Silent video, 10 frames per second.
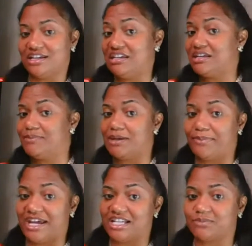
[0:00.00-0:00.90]
It could be a
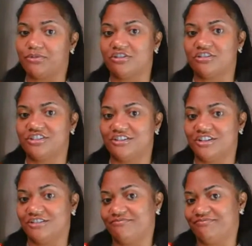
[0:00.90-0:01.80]
passport or
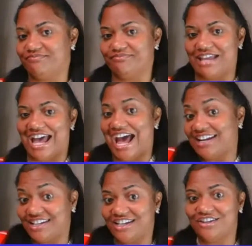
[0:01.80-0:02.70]
your
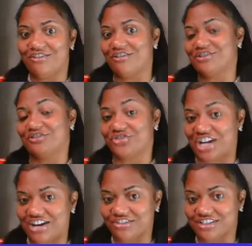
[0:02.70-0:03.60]
ID or your
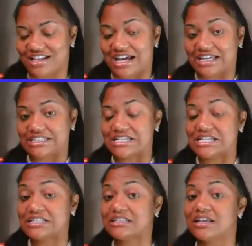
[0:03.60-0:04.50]
driver's
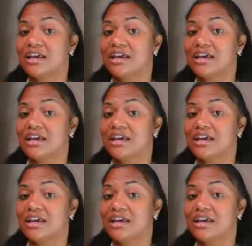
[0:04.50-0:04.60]
license,